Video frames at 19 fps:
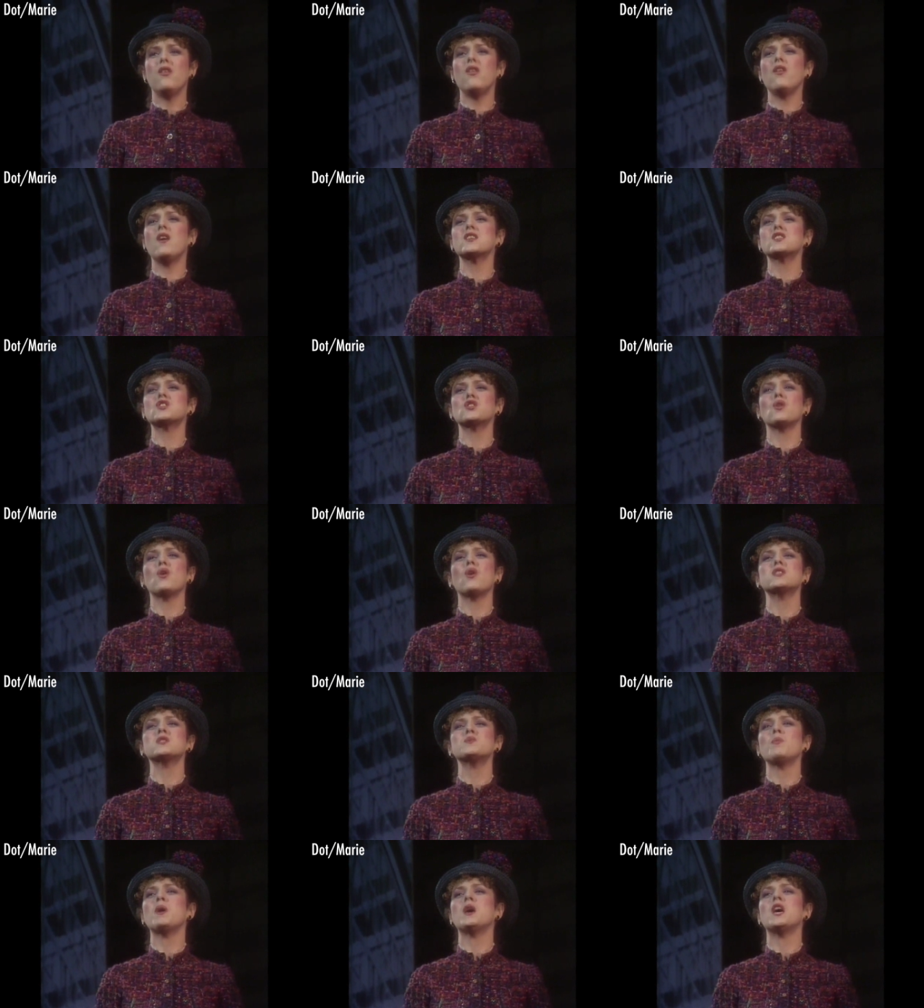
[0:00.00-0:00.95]
The
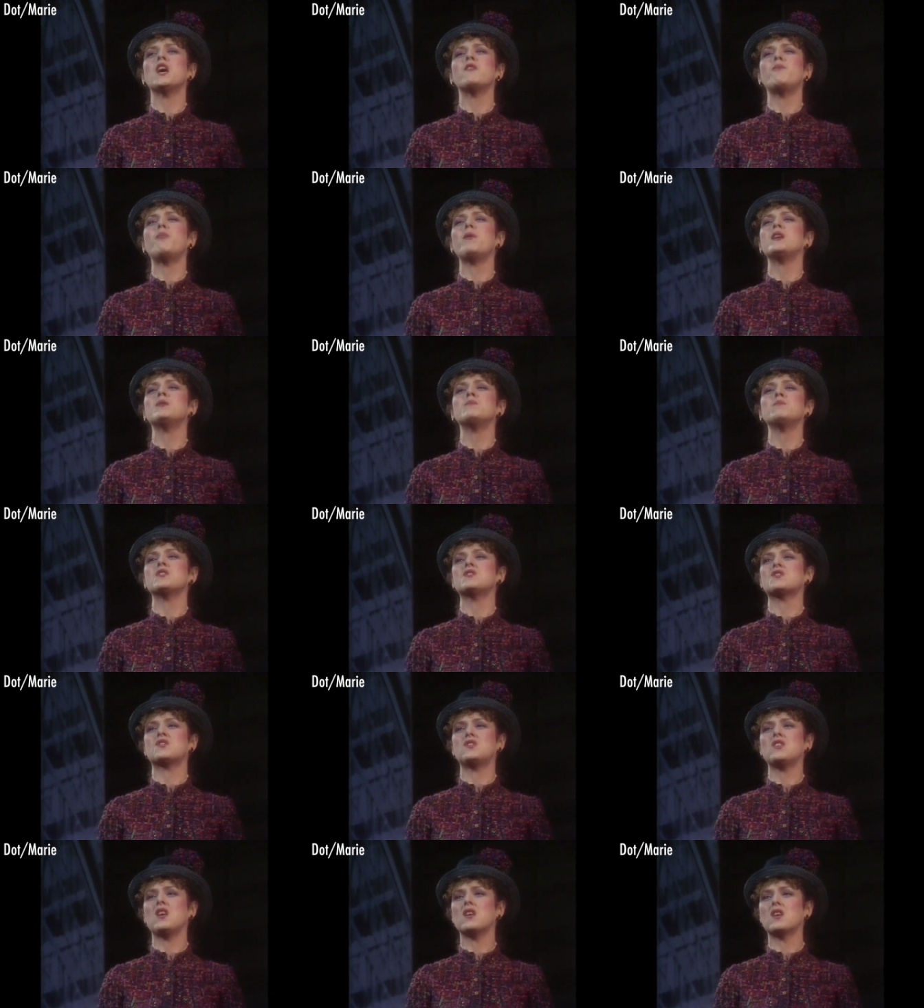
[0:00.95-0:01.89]
choice may have been
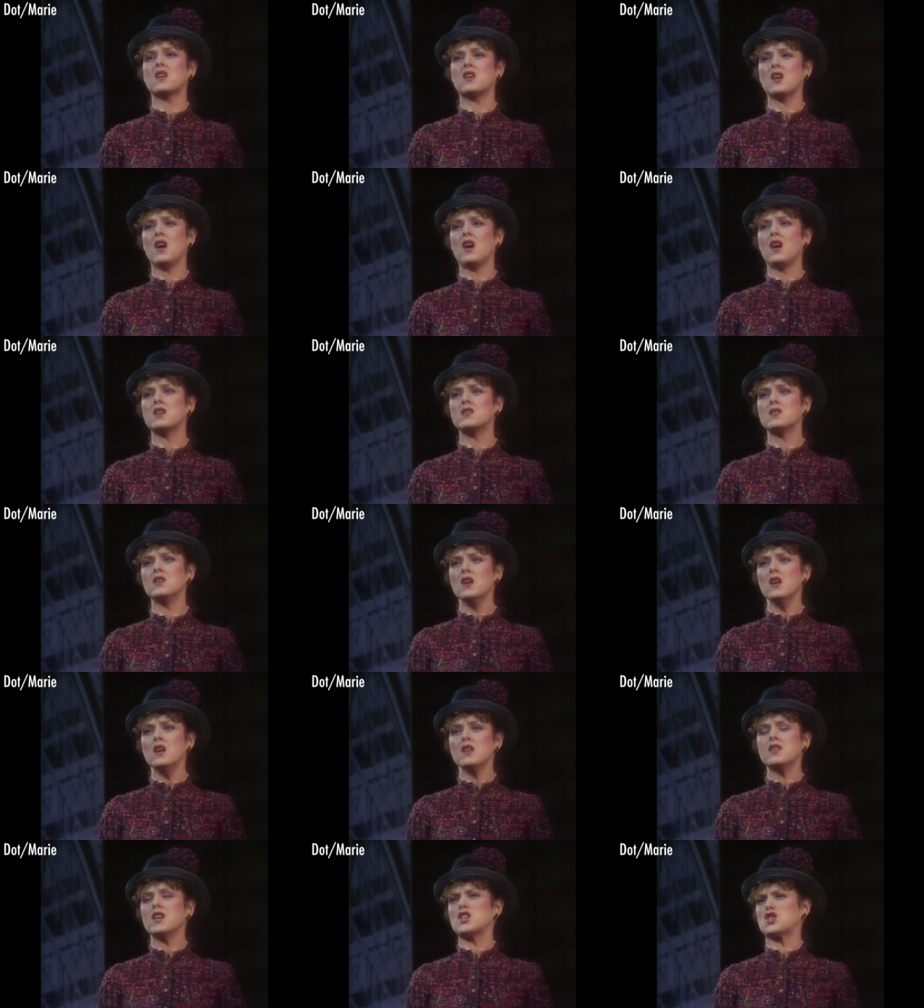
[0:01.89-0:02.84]
mistaken.
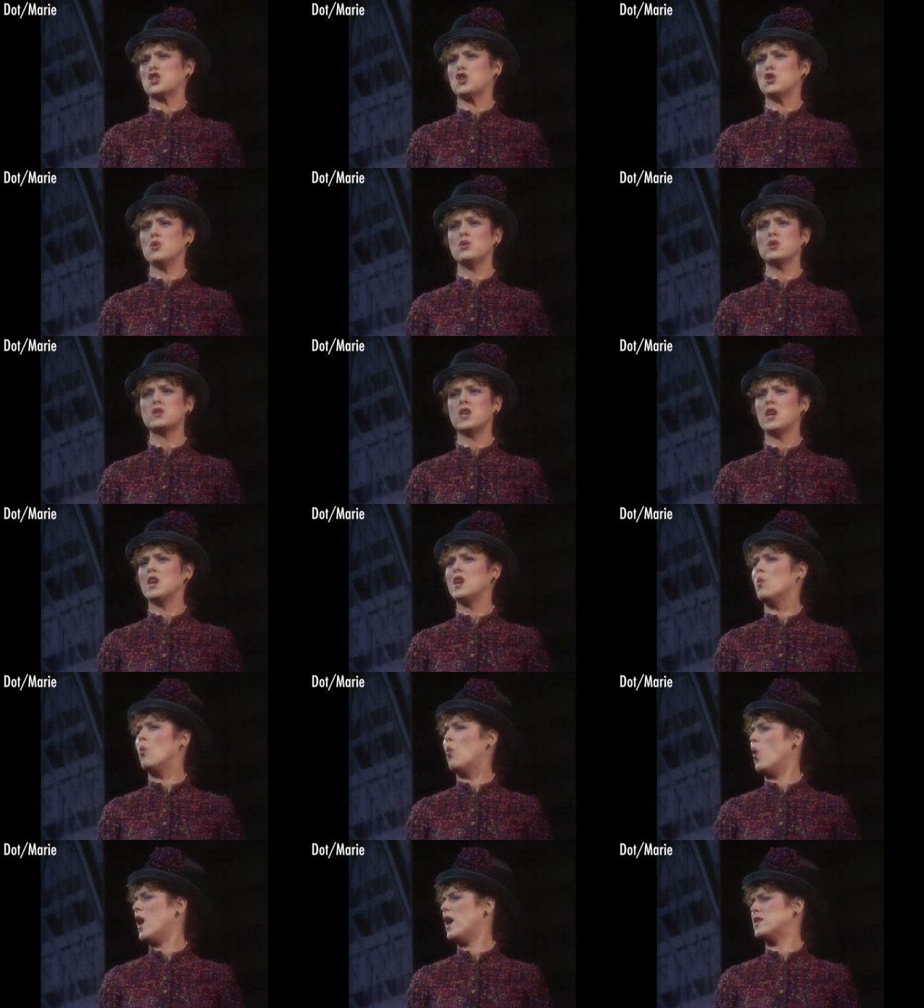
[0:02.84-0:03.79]
The
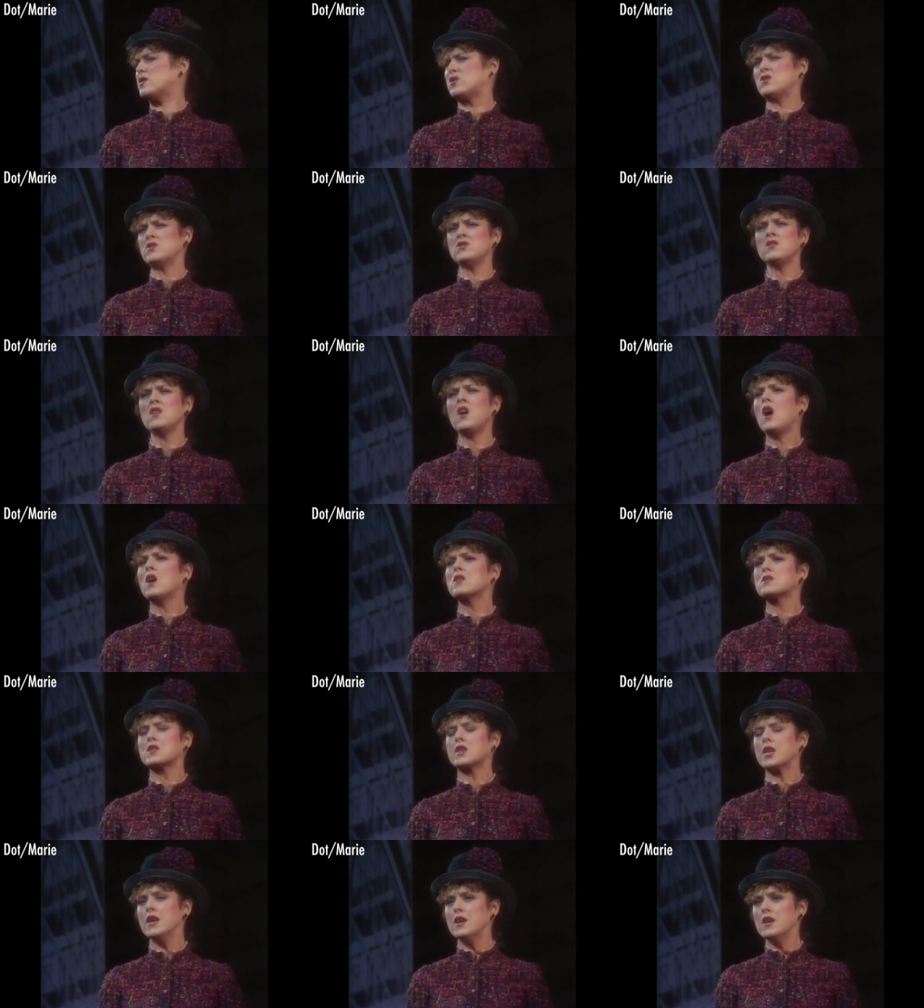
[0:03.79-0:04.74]
choosing was not.
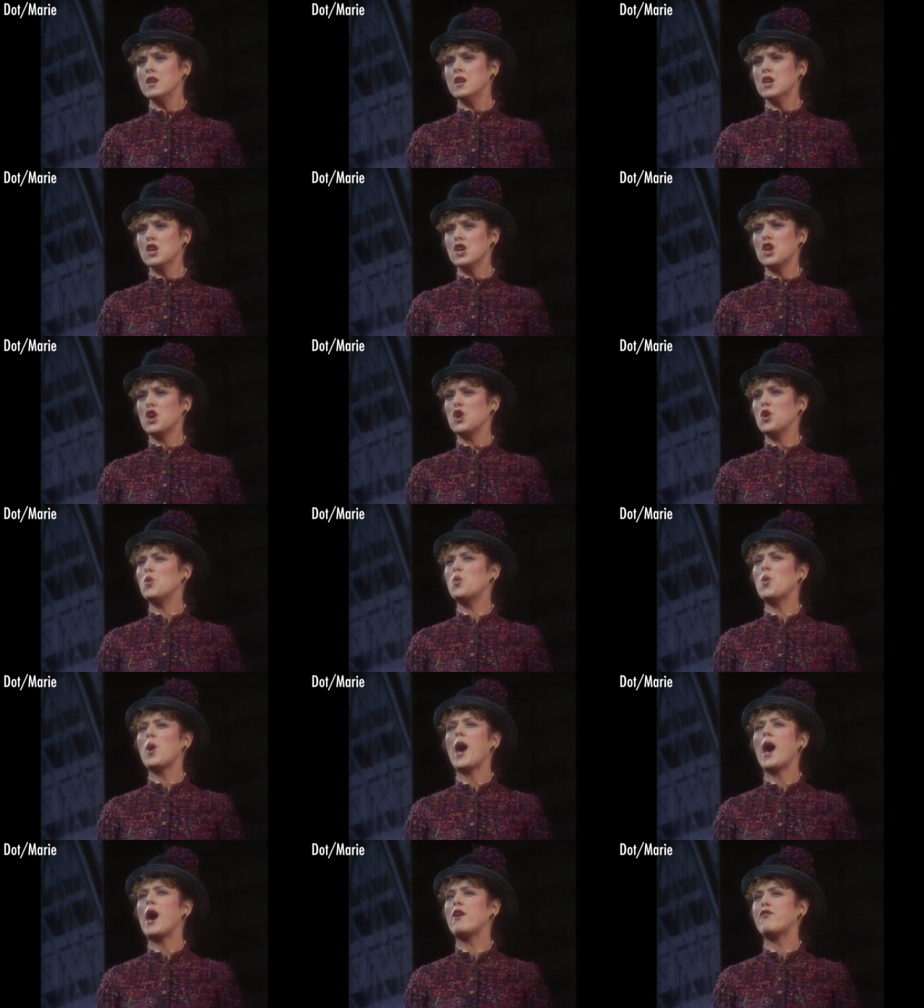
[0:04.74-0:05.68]
You
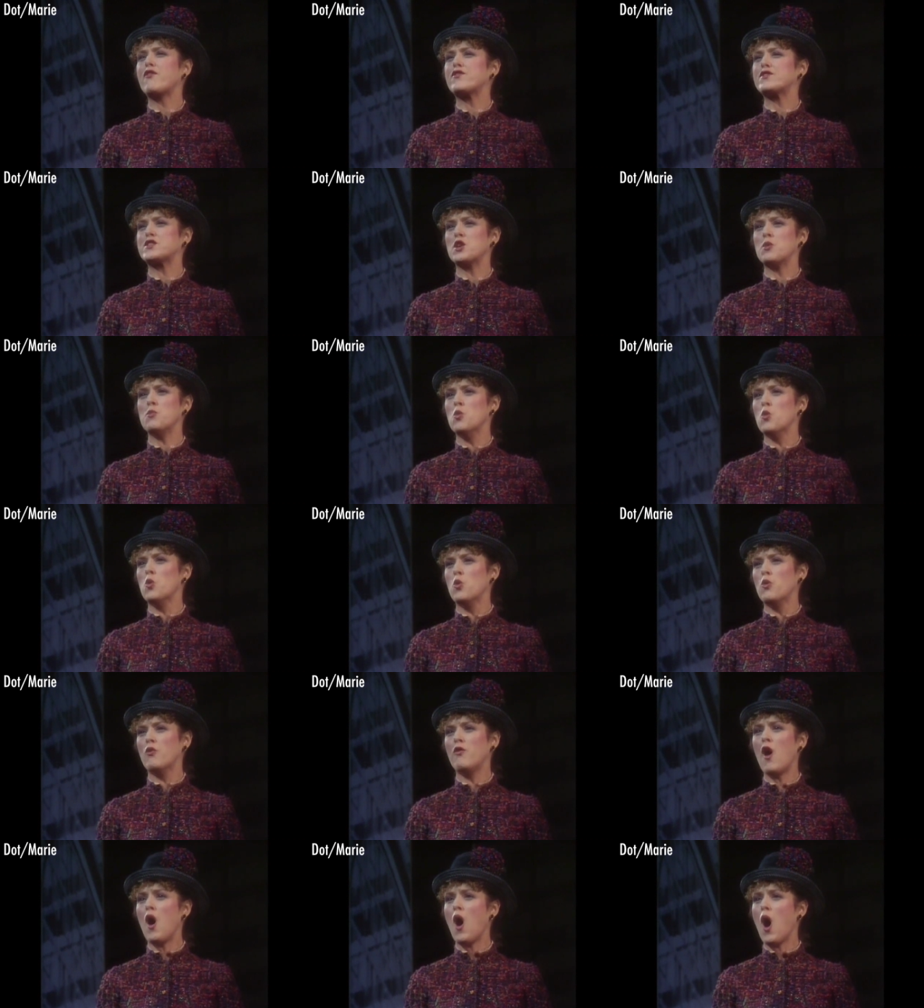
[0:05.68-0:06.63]
have to
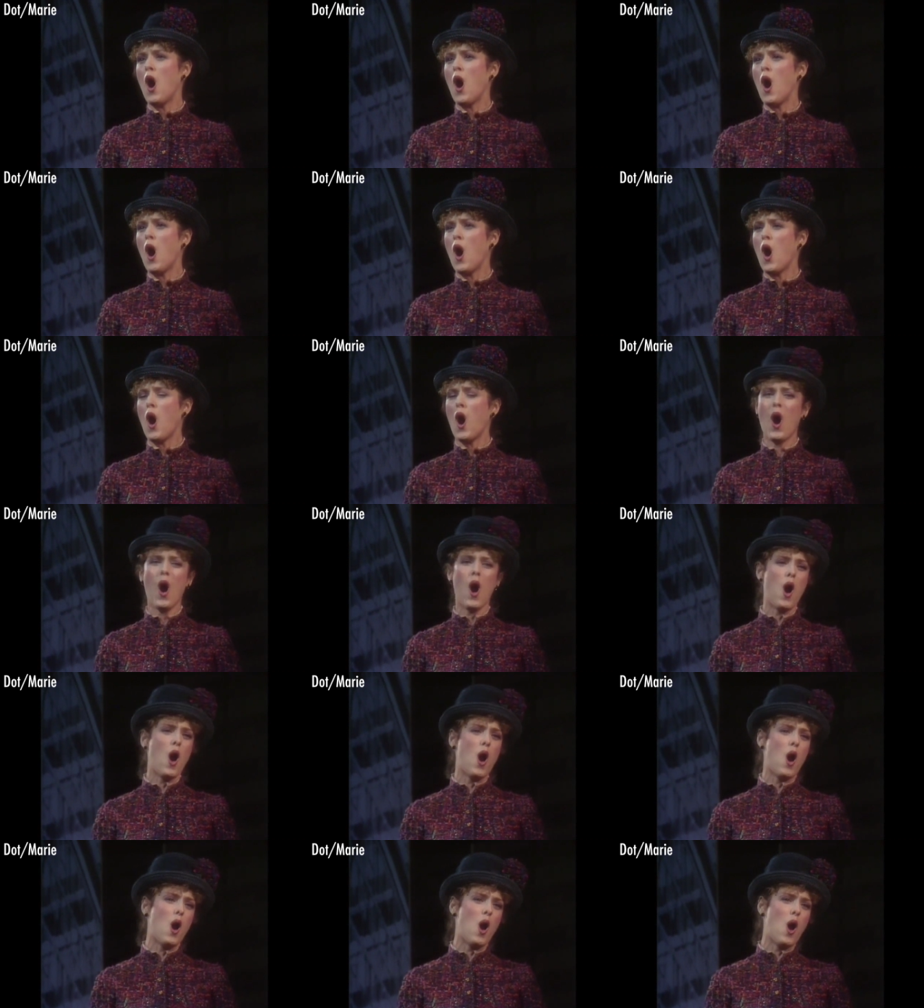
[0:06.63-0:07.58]
move
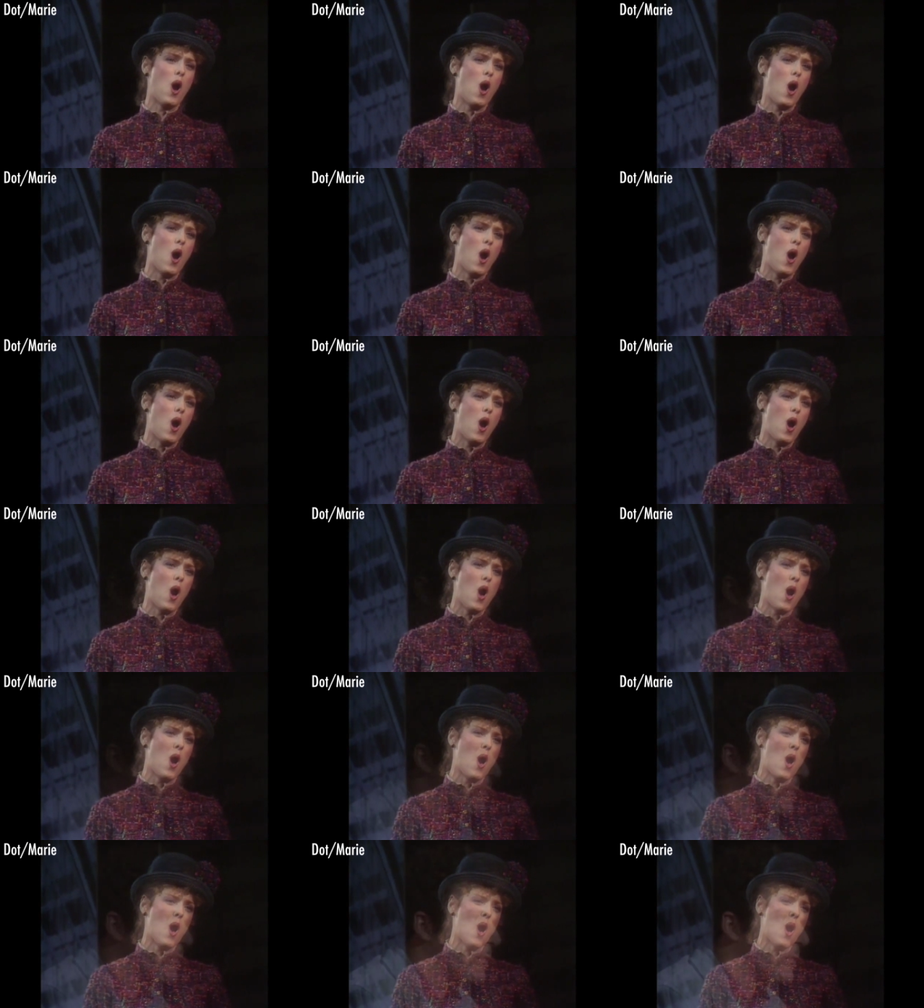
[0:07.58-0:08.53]

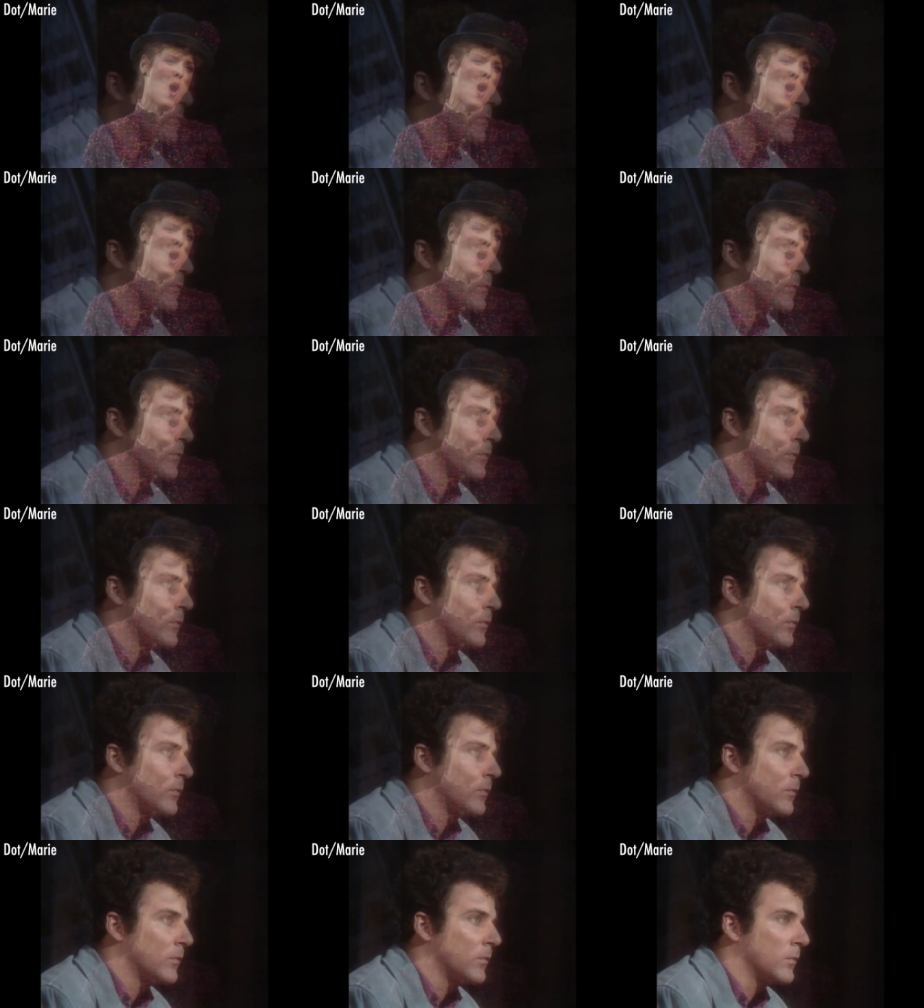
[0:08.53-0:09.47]
on.